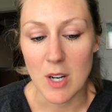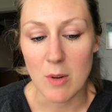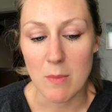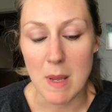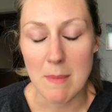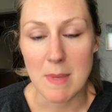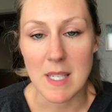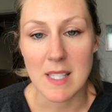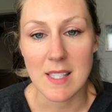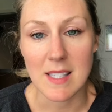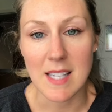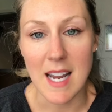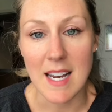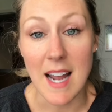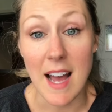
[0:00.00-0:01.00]
maybe
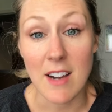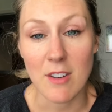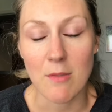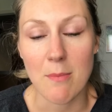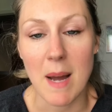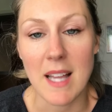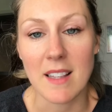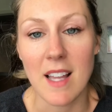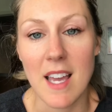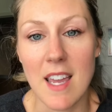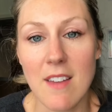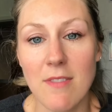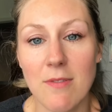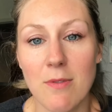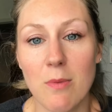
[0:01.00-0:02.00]
stayed out of my
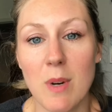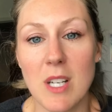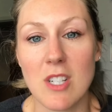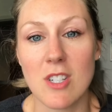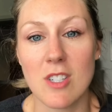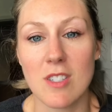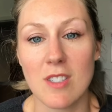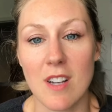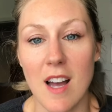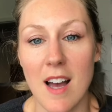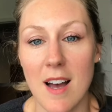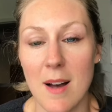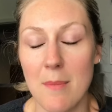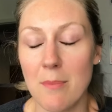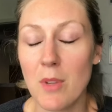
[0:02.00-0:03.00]
life, which
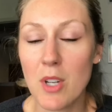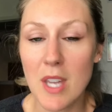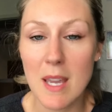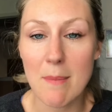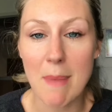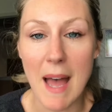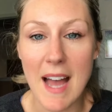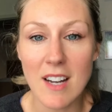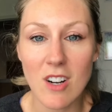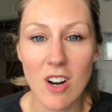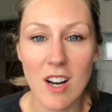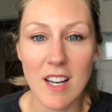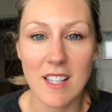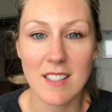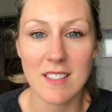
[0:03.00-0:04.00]
looking back
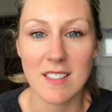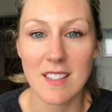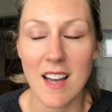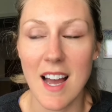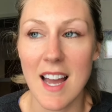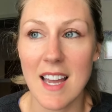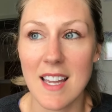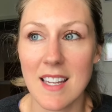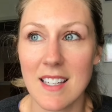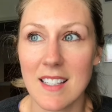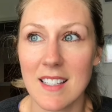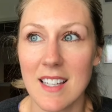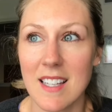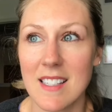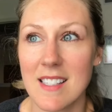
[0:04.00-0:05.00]
on, I
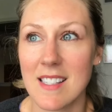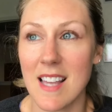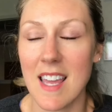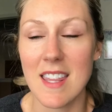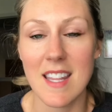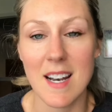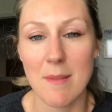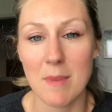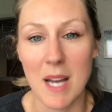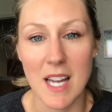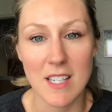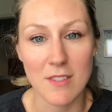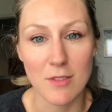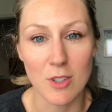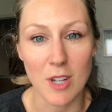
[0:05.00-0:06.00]
can say that I'm
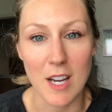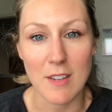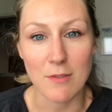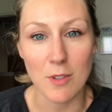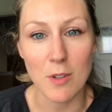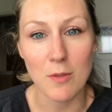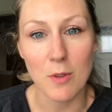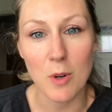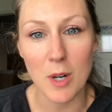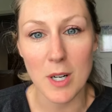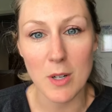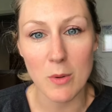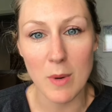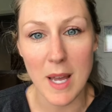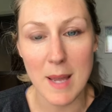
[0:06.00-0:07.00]
kind of grateful for
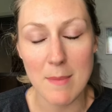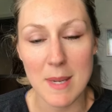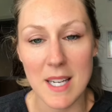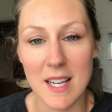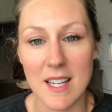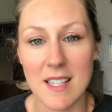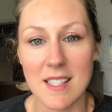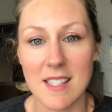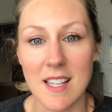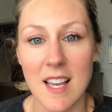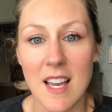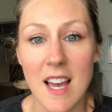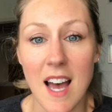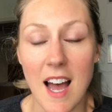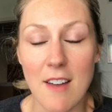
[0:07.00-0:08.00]
in a way, because
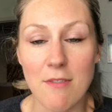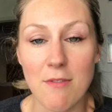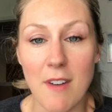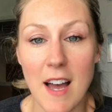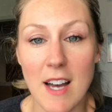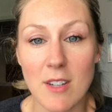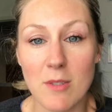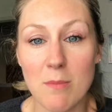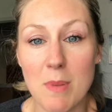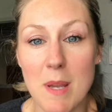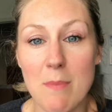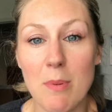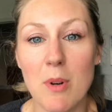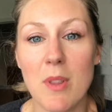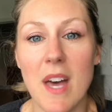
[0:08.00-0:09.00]
I've found
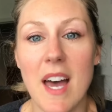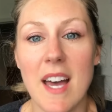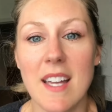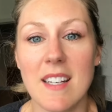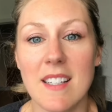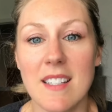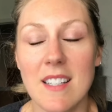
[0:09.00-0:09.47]
people that,